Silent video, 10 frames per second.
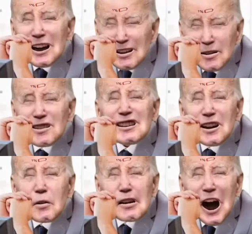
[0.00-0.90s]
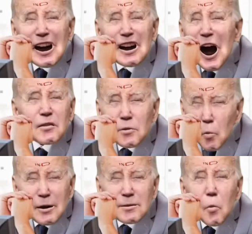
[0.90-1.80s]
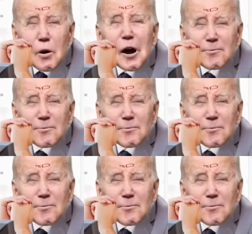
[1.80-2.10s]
You're just gonna let another criminal walk